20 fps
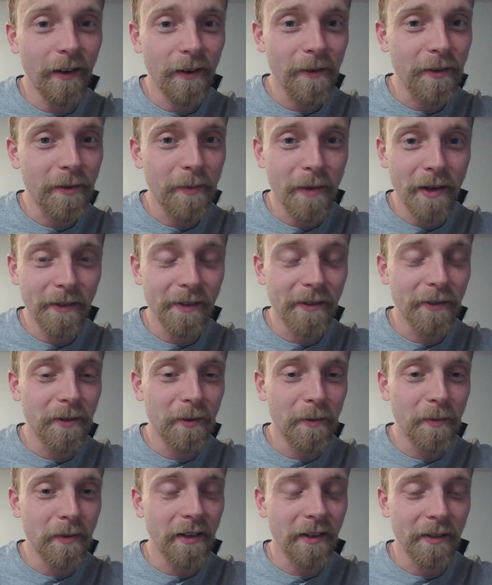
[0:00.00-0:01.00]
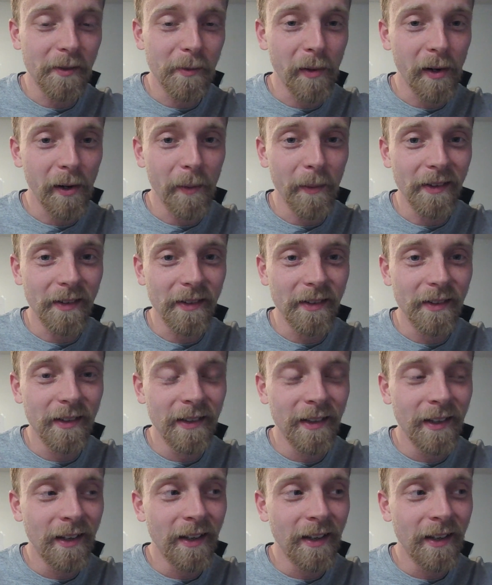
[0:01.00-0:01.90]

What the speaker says: all the Mouse Utopia experiments,